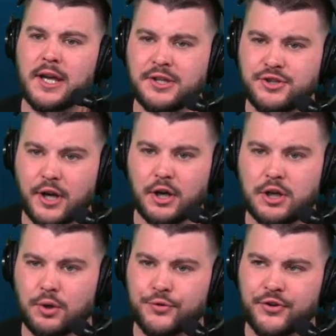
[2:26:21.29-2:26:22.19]
and
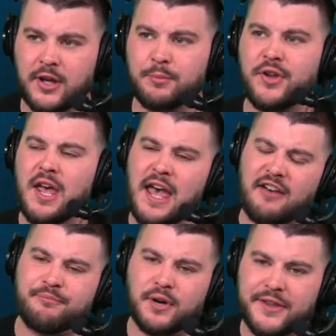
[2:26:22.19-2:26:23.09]
Jericho Sims
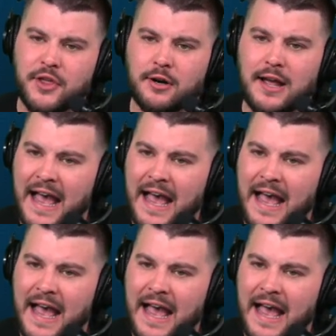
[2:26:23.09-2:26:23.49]
have played their